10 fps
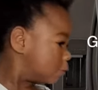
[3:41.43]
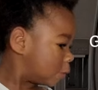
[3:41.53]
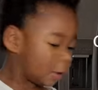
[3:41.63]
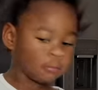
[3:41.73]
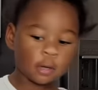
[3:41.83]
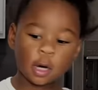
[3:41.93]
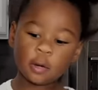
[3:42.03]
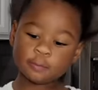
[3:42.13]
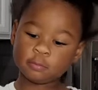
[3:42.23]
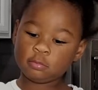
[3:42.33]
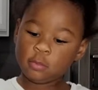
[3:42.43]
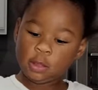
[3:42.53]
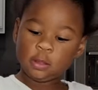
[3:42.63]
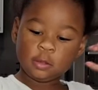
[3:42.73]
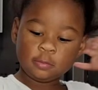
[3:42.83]
my
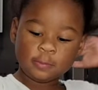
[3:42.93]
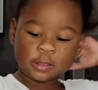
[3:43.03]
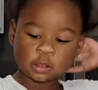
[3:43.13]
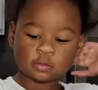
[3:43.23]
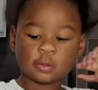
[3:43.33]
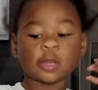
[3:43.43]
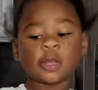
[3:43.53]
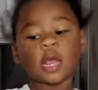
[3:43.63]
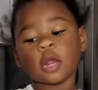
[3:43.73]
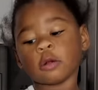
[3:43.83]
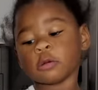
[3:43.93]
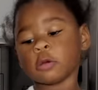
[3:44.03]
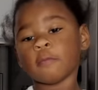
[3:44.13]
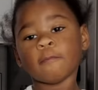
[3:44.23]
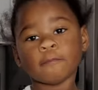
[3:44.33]
mom makes right there.
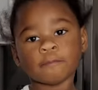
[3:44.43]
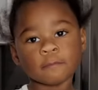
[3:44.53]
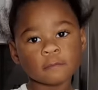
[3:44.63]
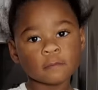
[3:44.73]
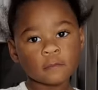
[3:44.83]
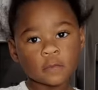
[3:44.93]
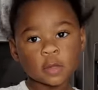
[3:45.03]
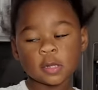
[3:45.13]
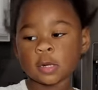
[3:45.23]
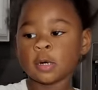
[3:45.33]
No,